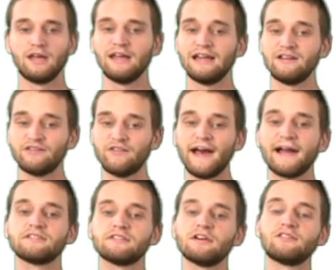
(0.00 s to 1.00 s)
In
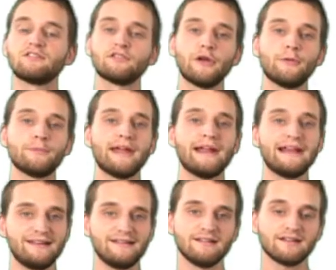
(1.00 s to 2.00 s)
fact, a slope that
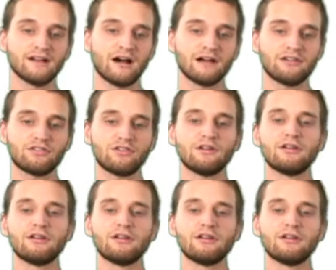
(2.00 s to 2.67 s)
isn't constant